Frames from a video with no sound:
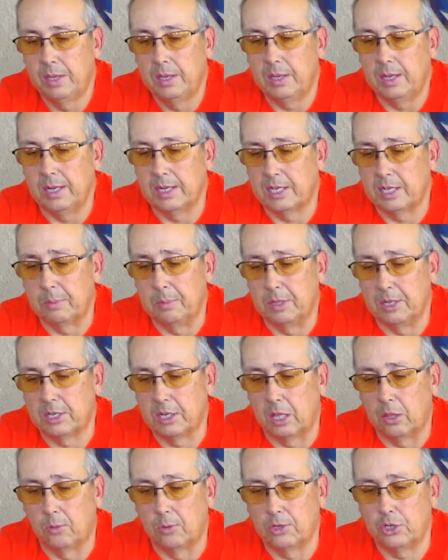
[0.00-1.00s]
And some of these
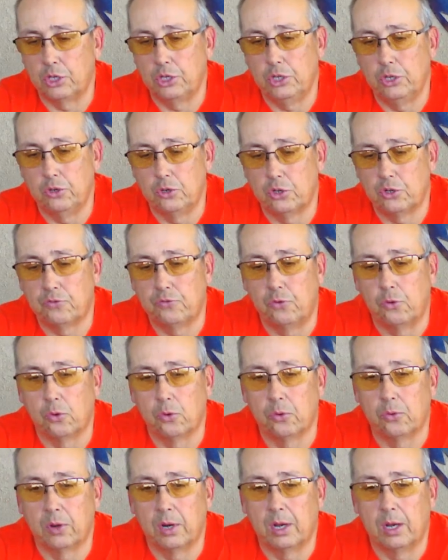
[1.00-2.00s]
other ones you use
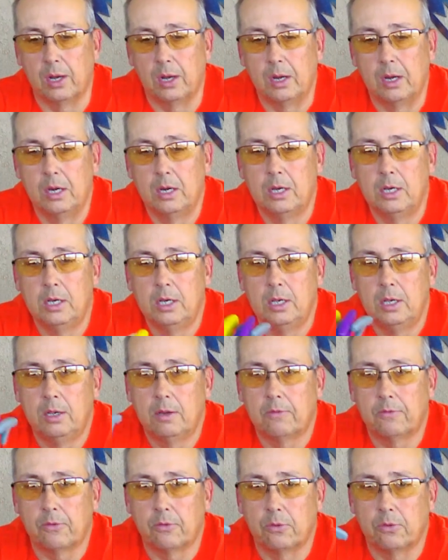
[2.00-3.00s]
for
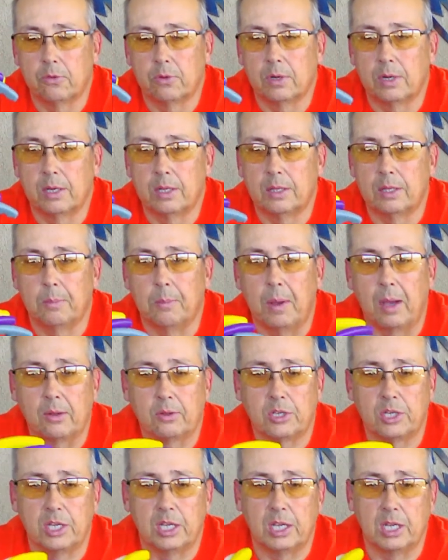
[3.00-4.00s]
the
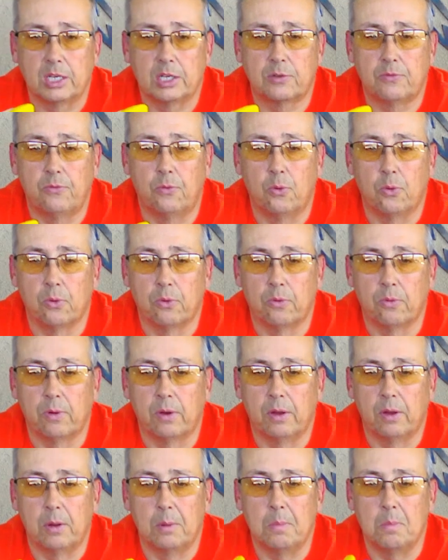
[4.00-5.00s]
mountings
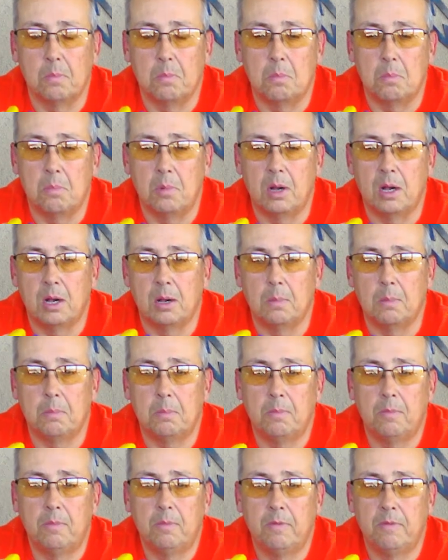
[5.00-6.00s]
for
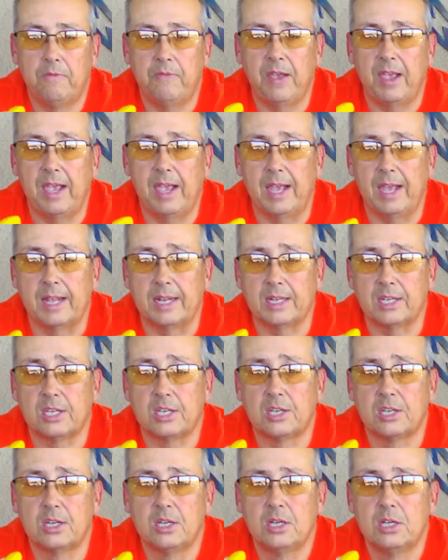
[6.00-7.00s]

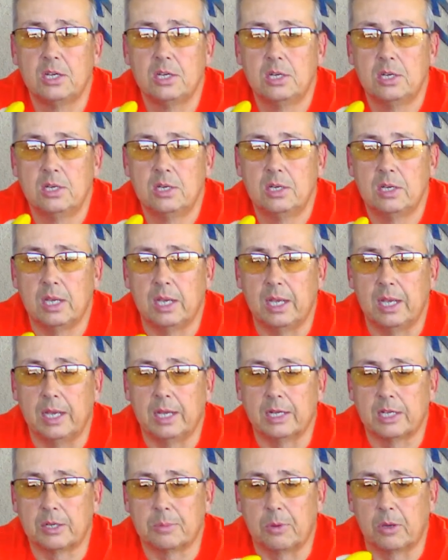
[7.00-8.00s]
fans
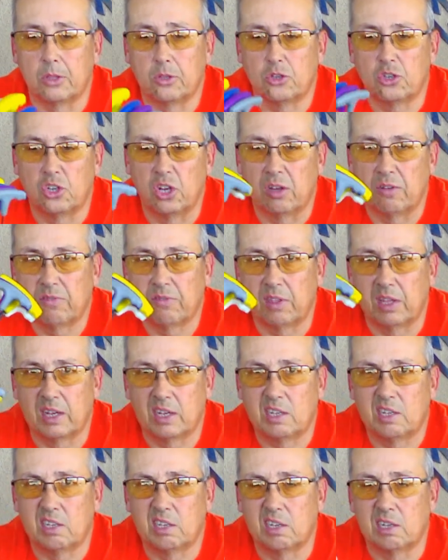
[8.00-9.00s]
and some other stuff
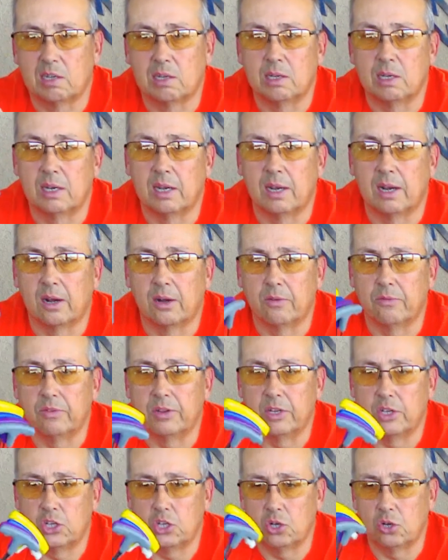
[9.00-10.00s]
that's in an
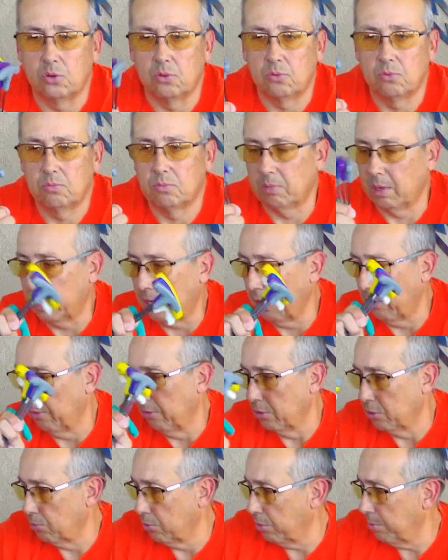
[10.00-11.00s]
RV. So I carry
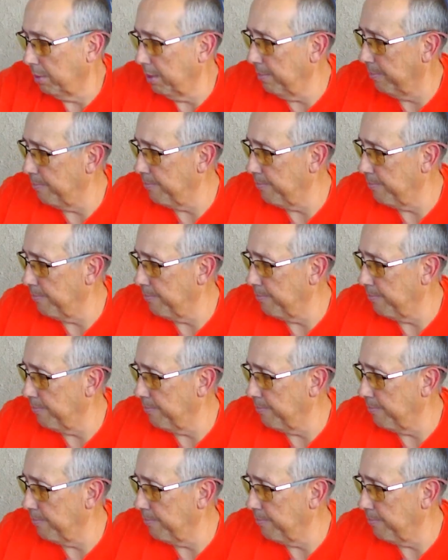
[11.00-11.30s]
those with me.